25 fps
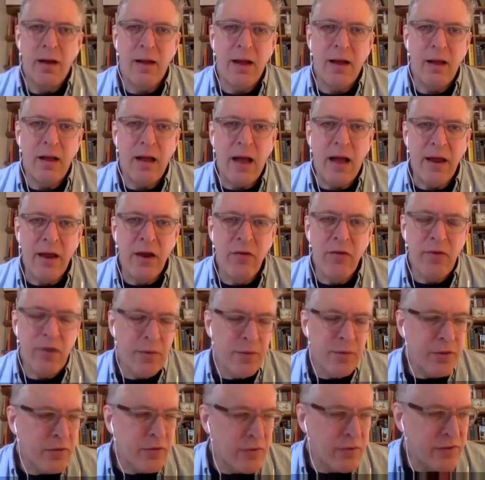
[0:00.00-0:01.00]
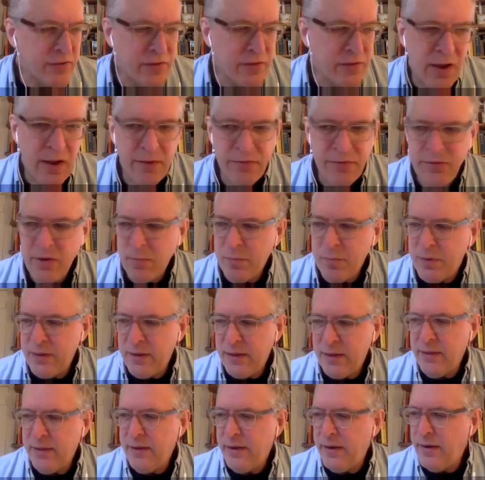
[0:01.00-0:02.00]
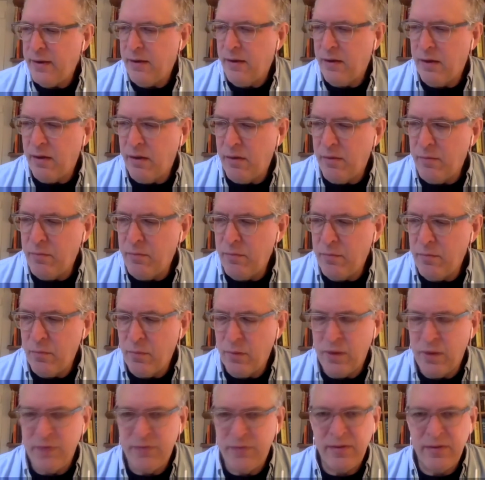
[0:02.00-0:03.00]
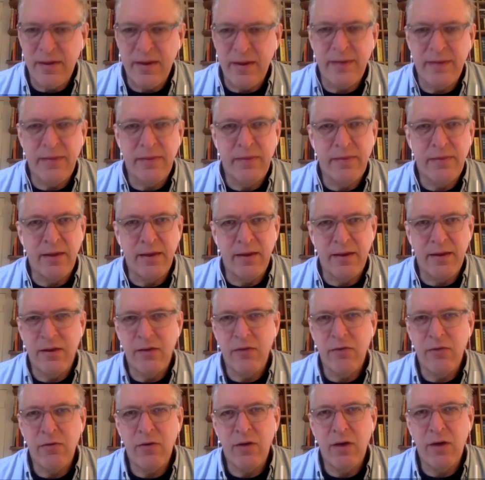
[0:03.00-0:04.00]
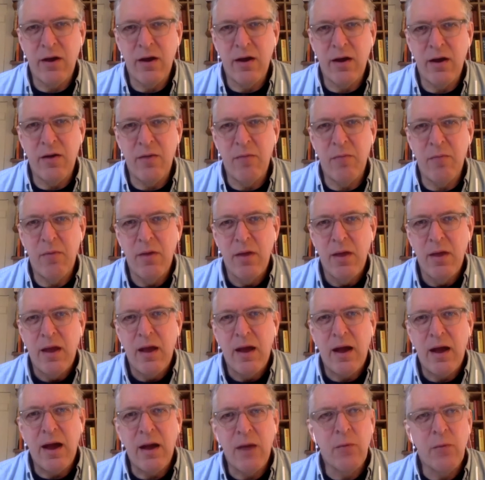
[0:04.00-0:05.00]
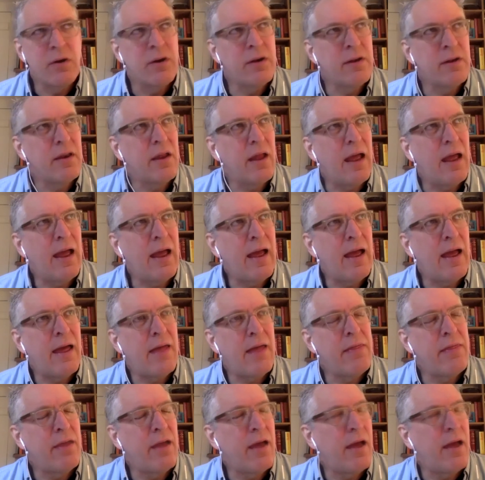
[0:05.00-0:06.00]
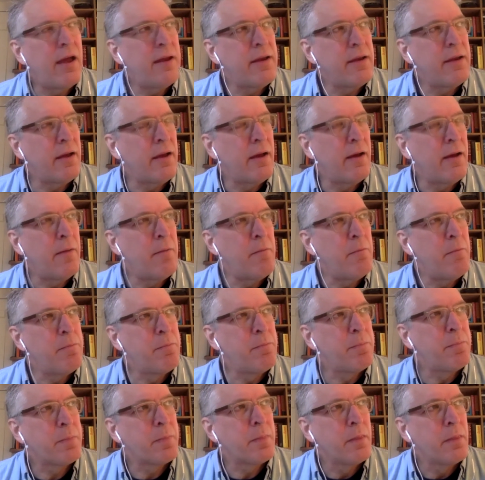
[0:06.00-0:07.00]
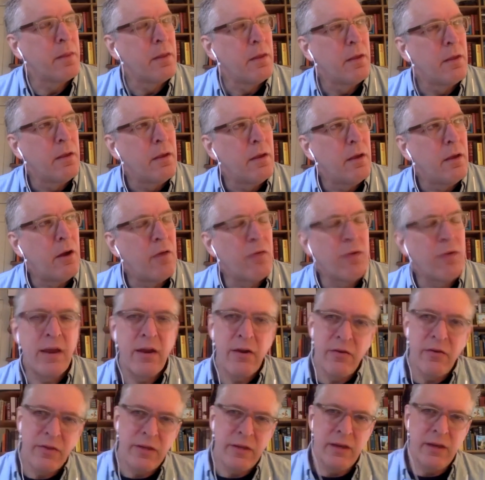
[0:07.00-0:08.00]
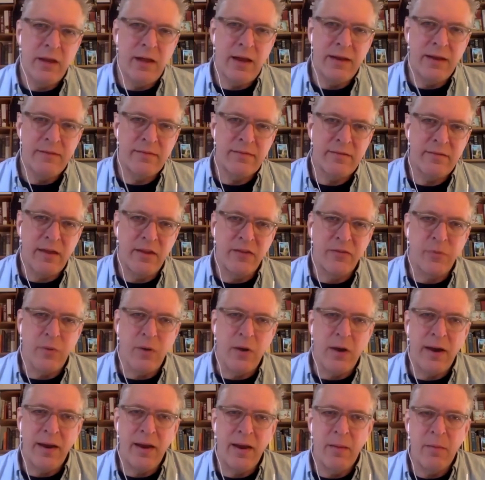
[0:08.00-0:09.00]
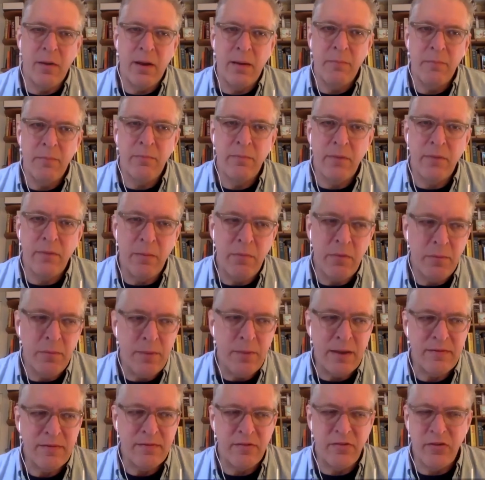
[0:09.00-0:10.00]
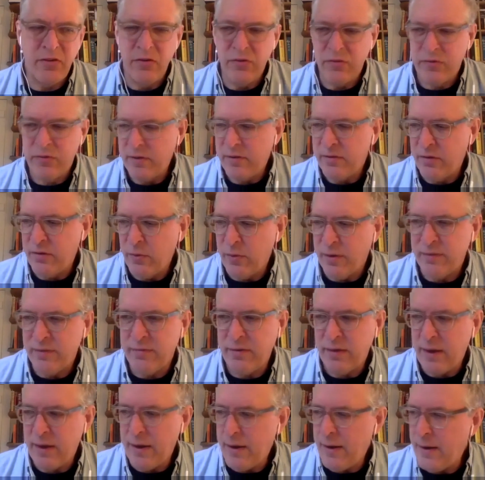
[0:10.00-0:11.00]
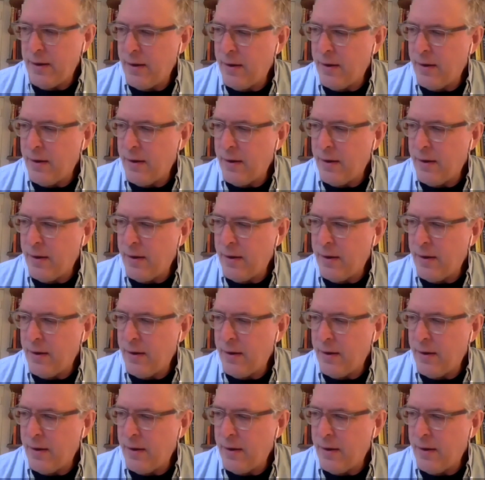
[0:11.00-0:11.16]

I agree with Christoph completely. Well said. Thank you. I would add that over here in the United States, where I am, I'm in Massachusetts, USA.